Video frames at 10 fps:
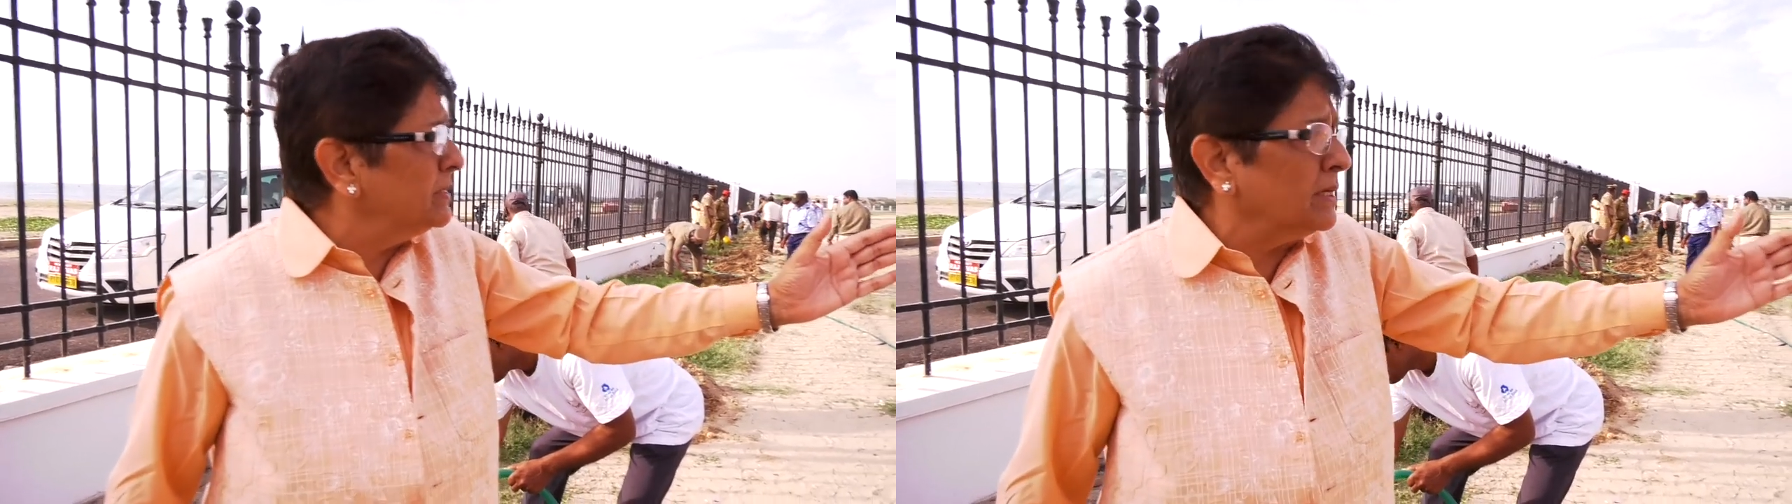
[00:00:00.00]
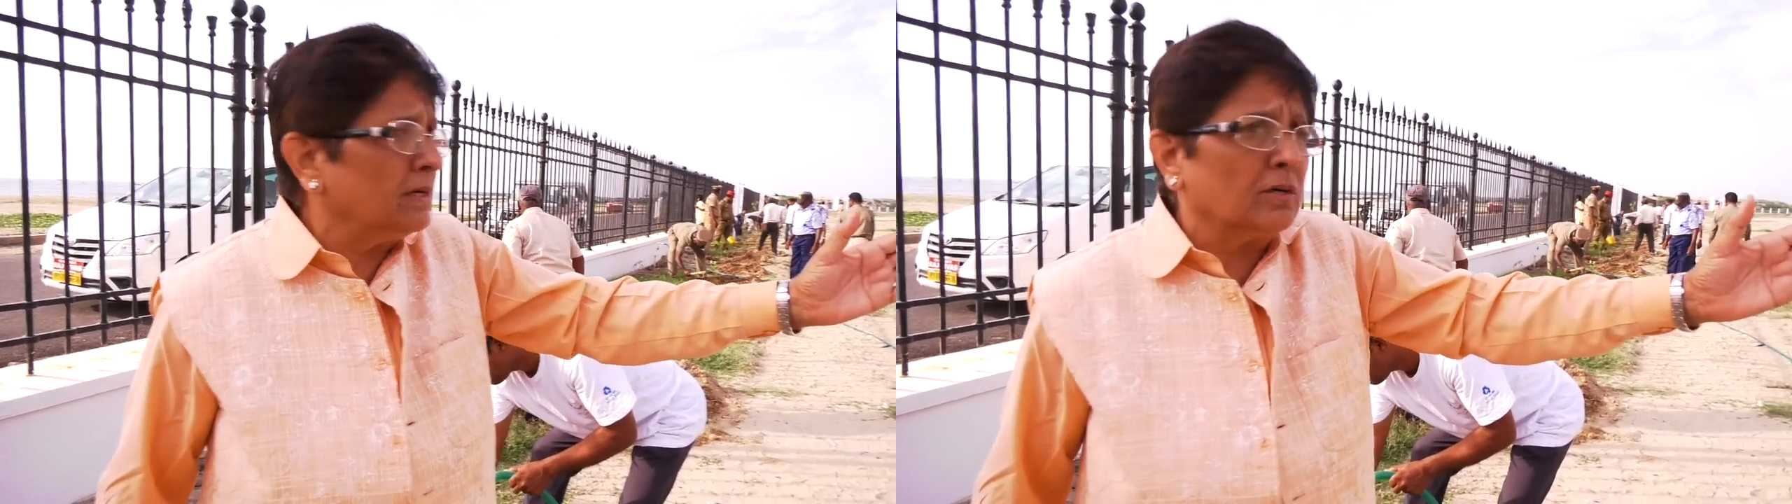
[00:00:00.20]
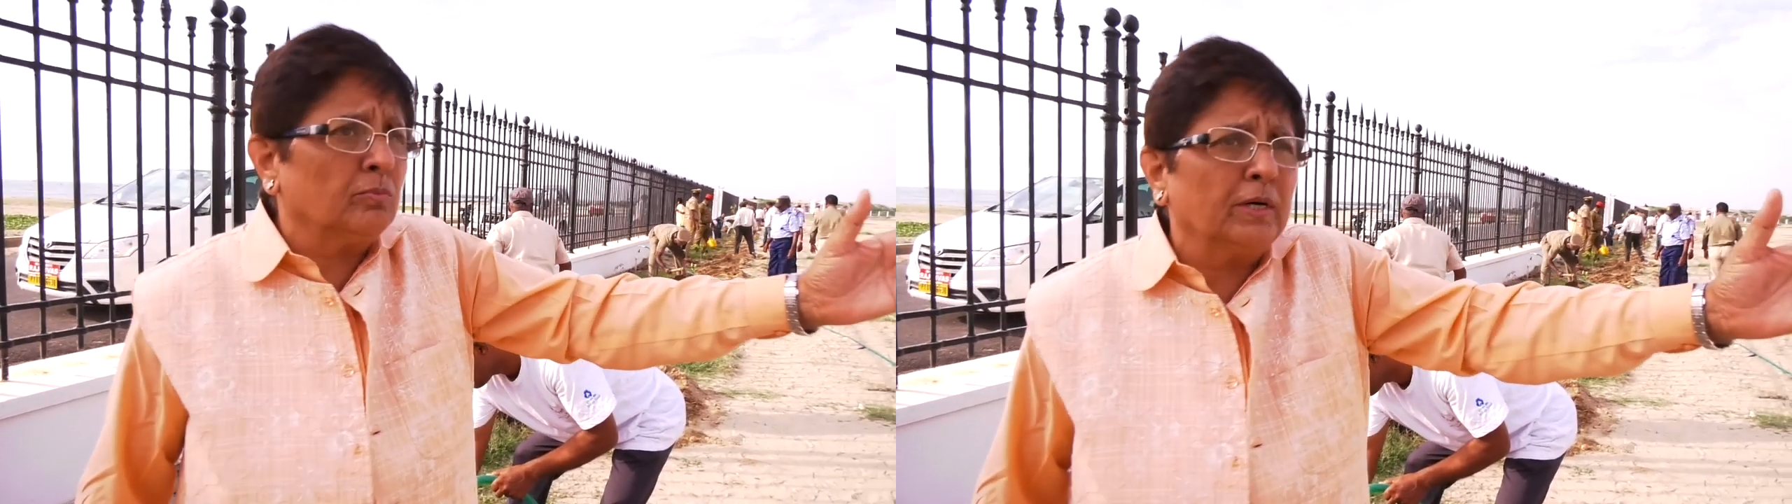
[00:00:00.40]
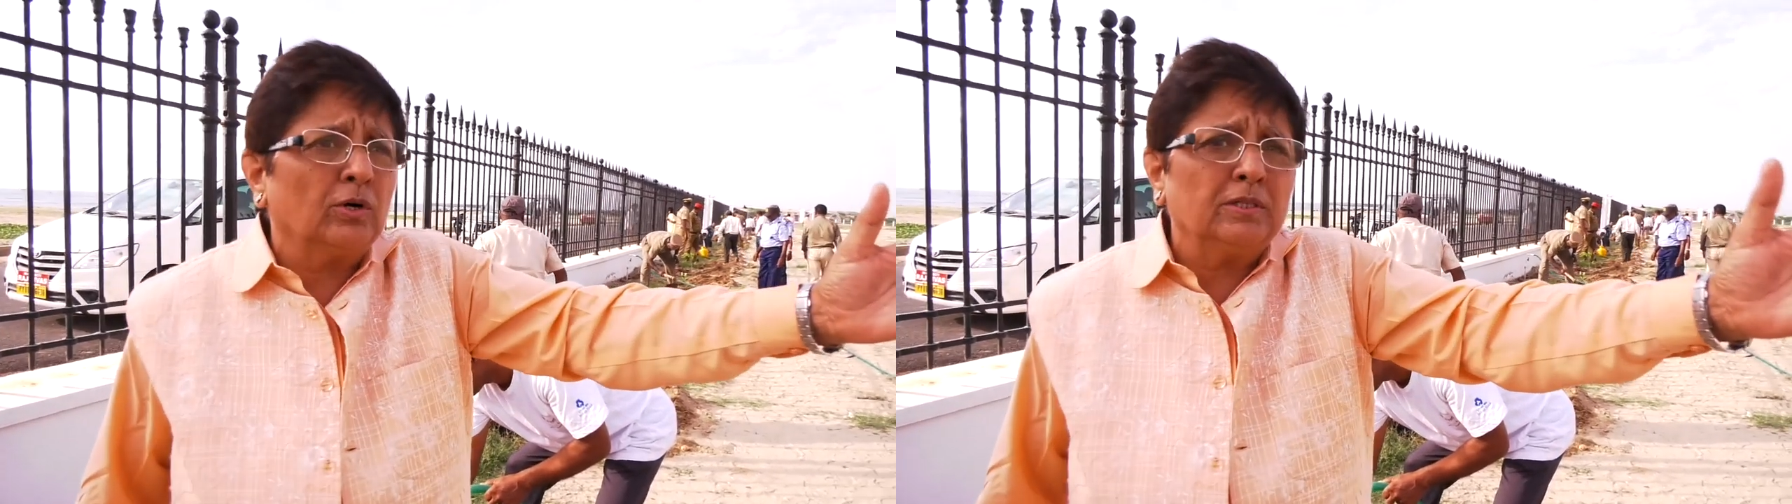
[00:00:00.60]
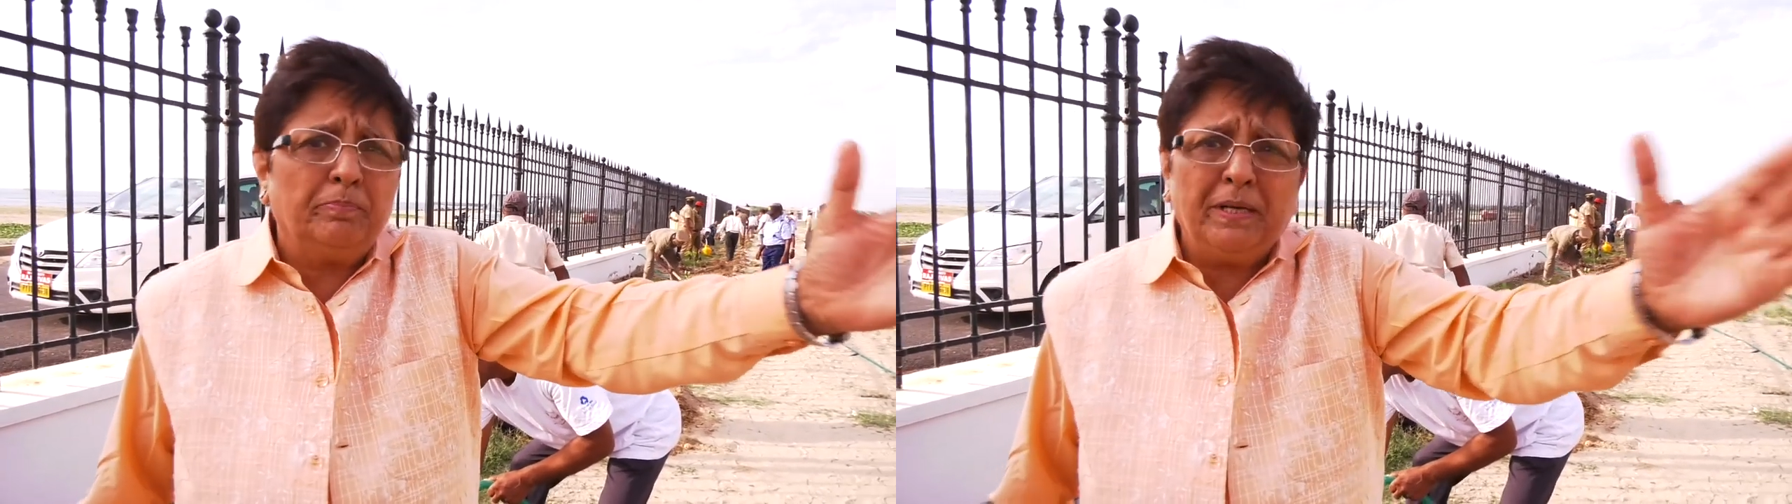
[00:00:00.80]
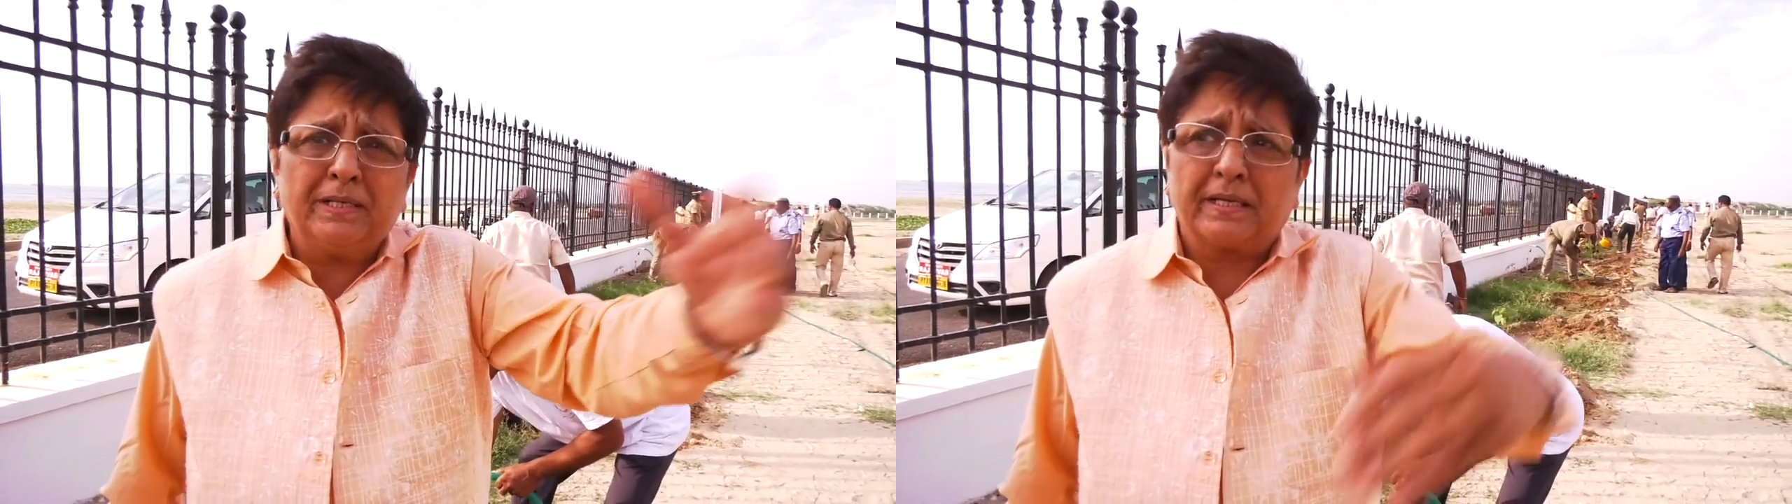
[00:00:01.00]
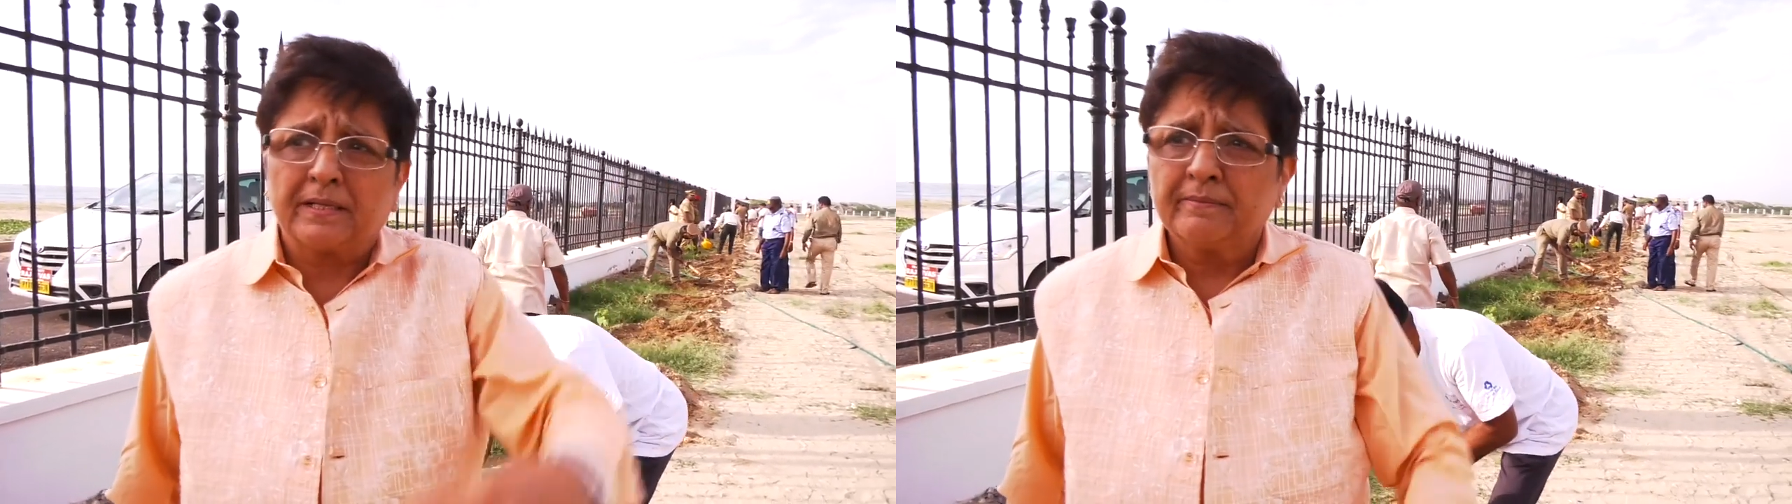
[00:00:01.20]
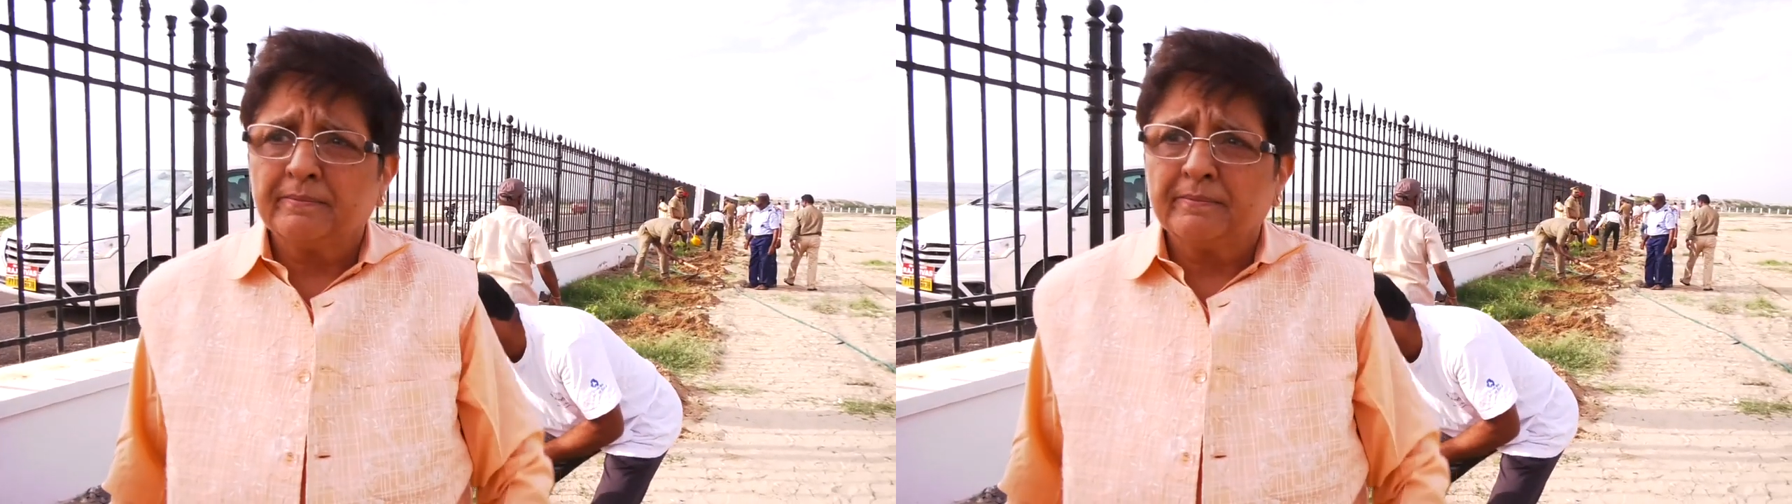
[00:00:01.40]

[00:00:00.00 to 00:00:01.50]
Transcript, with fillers: the work on the building.